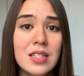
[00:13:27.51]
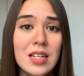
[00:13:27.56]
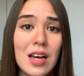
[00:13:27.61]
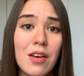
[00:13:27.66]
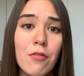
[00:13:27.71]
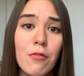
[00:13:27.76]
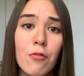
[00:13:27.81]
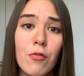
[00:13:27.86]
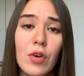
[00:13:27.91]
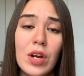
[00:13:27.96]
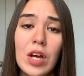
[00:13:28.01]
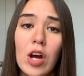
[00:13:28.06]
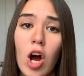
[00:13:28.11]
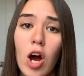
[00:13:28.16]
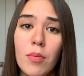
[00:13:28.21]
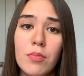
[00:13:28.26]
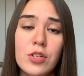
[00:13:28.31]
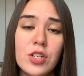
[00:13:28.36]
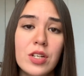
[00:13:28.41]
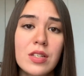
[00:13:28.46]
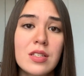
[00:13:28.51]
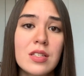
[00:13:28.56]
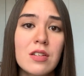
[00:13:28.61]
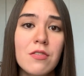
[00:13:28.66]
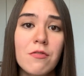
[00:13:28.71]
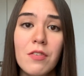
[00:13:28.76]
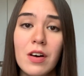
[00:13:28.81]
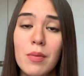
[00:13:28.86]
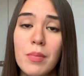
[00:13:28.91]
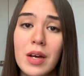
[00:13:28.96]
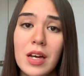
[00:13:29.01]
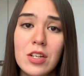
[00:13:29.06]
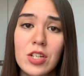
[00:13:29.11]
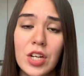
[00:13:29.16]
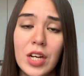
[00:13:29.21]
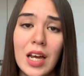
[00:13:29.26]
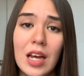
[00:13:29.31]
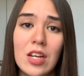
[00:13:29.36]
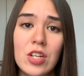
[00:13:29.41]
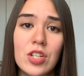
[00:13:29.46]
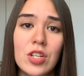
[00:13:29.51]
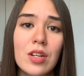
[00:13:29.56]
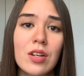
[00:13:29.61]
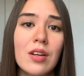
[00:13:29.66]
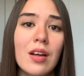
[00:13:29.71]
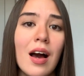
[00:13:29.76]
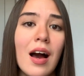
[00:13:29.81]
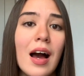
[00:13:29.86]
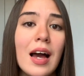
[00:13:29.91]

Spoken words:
debt-free options to fund my education,